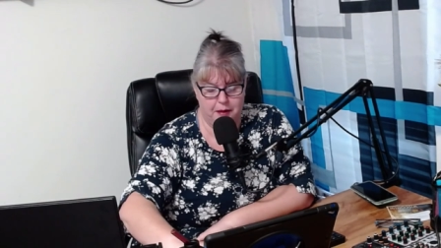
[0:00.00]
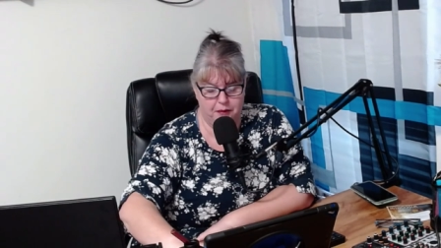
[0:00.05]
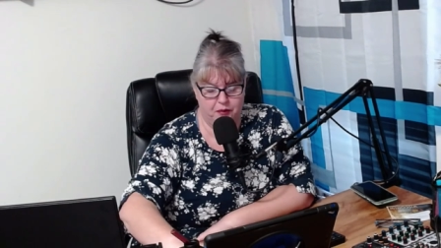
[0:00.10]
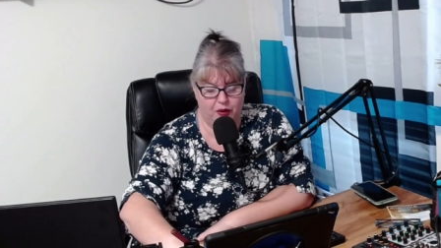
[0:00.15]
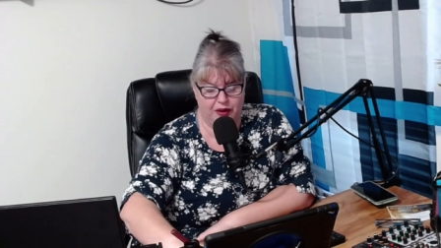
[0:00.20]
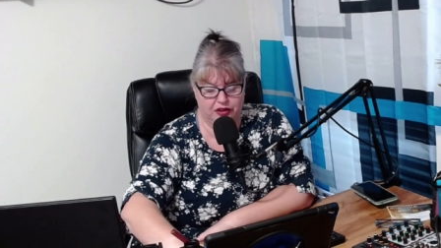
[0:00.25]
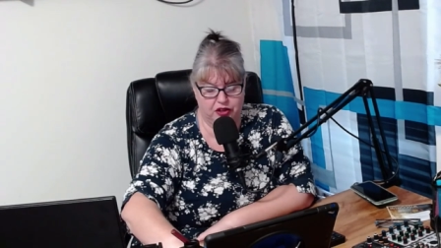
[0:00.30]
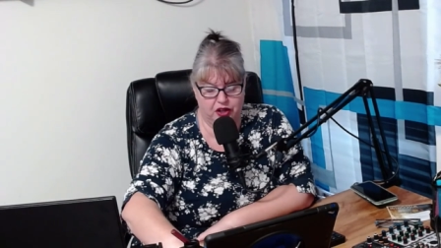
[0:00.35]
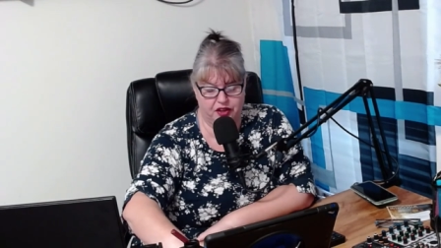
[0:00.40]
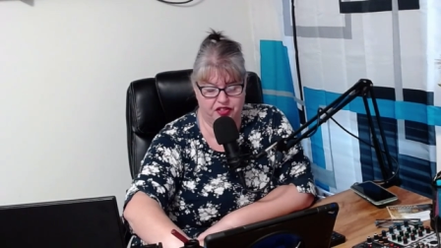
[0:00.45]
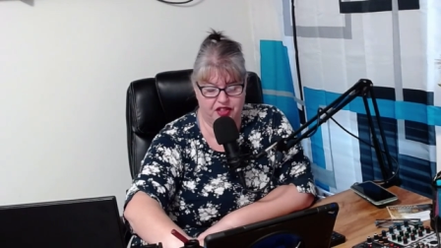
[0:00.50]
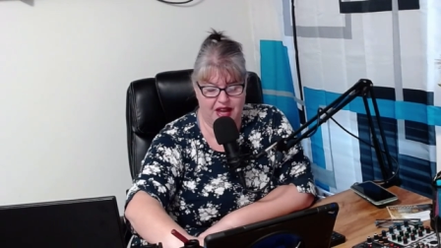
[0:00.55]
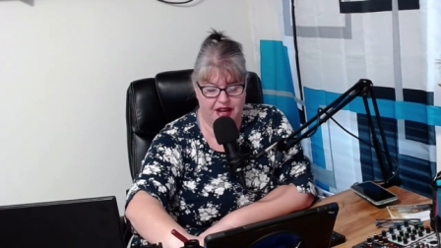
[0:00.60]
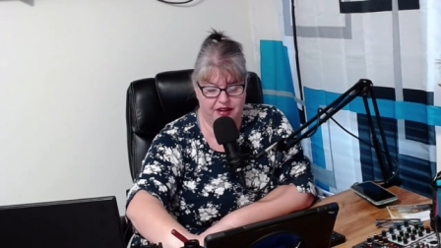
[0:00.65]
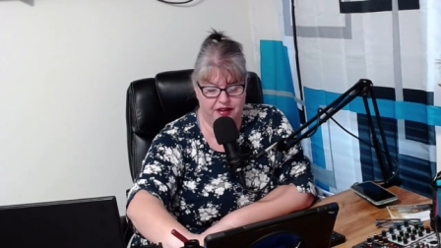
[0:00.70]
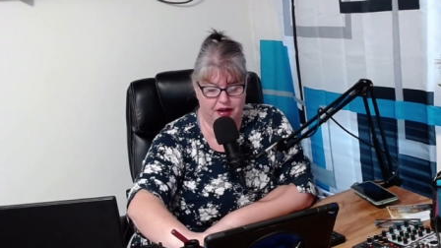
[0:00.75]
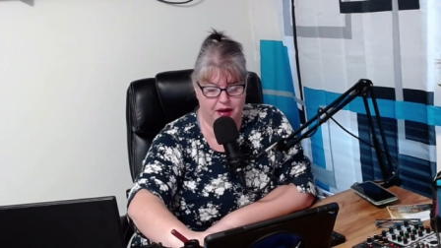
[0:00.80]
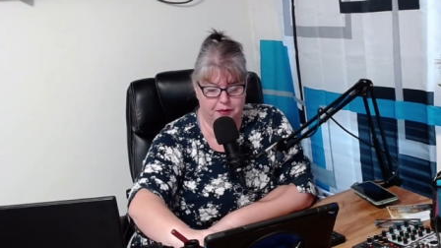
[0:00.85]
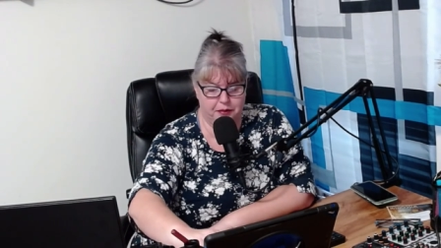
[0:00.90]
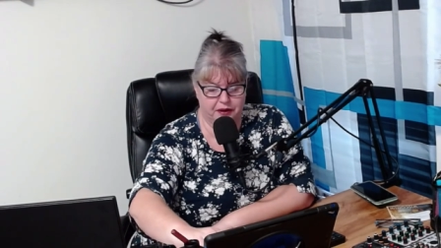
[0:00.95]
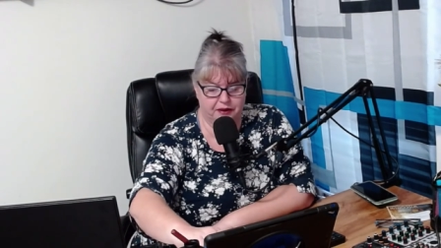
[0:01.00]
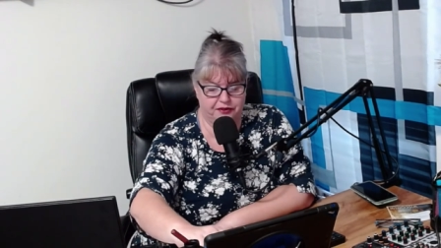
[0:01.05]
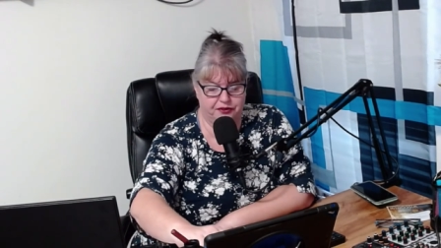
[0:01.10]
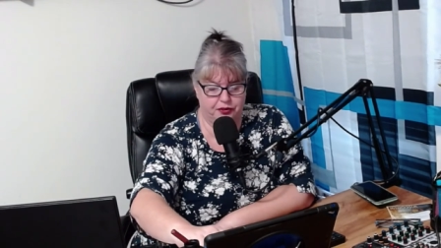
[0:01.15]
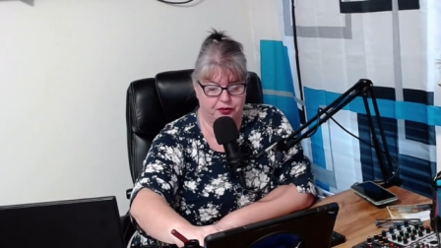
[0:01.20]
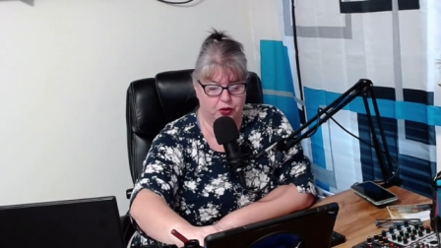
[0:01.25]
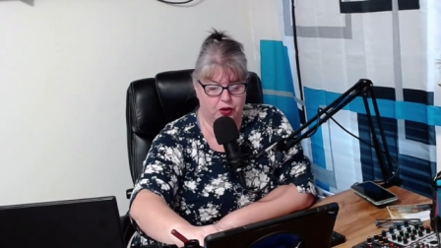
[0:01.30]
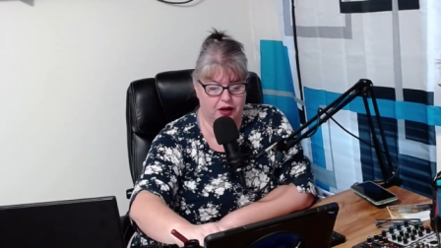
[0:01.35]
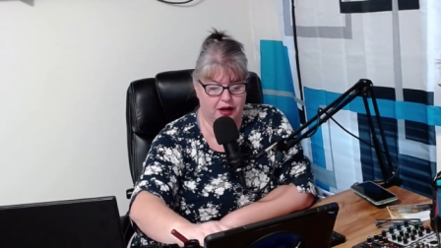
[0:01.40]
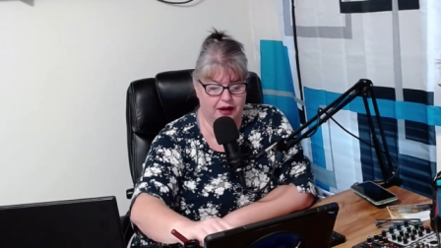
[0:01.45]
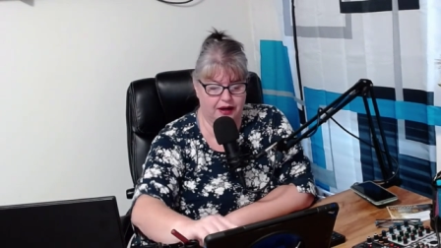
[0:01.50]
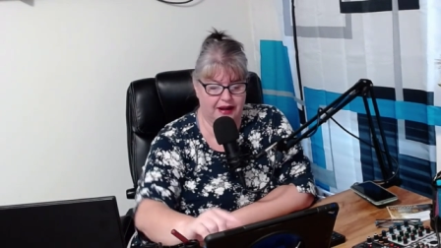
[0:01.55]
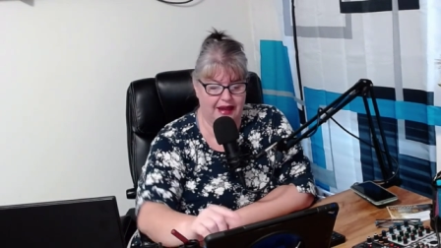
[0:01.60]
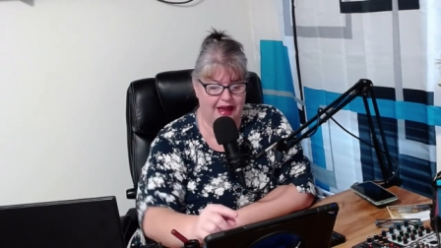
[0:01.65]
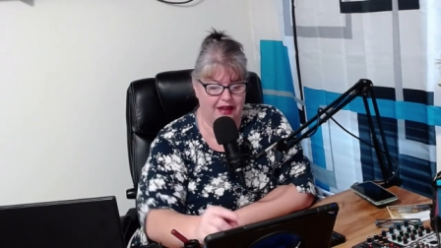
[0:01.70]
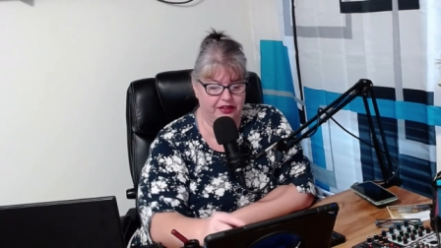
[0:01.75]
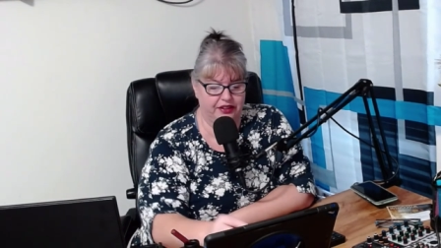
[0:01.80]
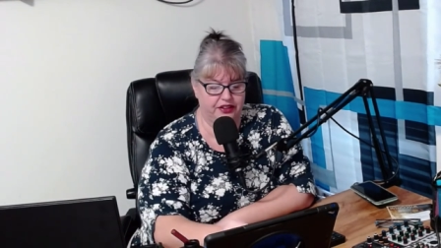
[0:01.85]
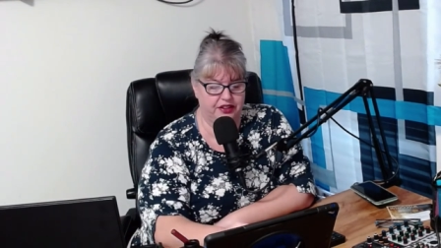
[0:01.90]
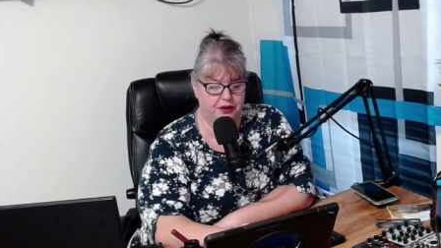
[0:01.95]
We look at that number for
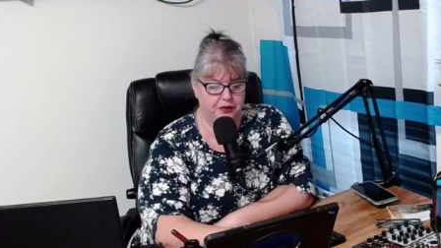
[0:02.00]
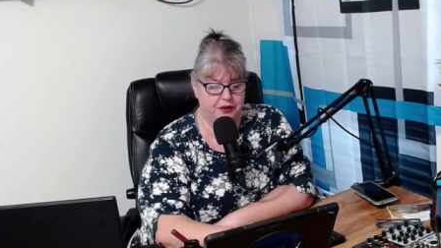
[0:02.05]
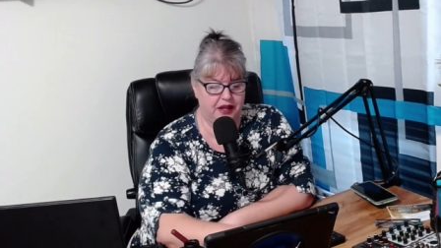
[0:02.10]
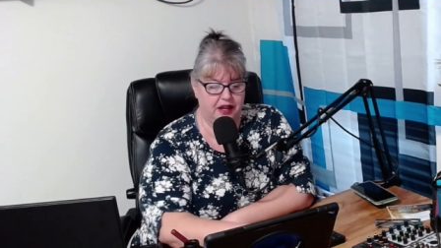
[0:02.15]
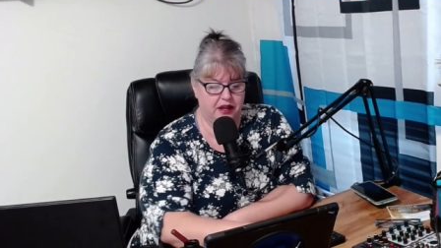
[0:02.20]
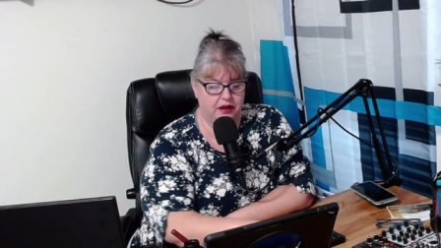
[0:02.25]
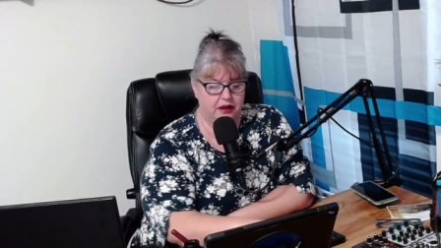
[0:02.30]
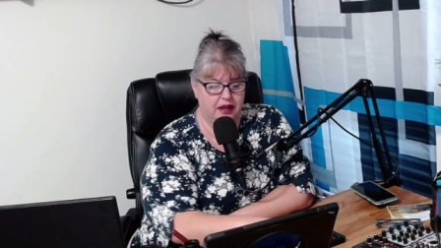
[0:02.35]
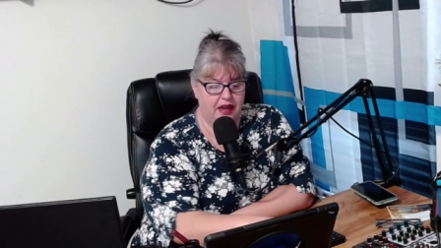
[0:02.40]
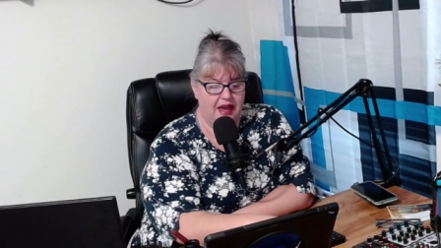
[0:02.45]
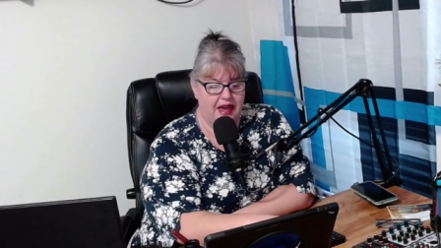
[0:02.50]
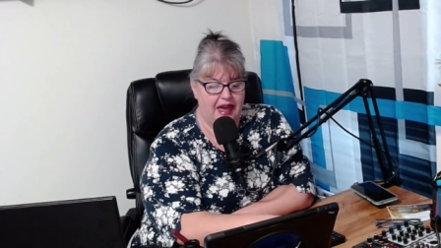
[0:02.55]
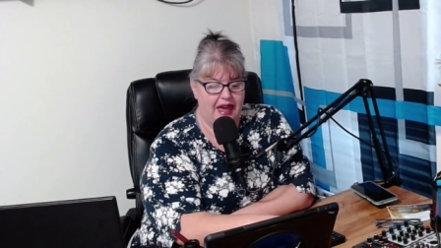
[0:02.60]
Caledonia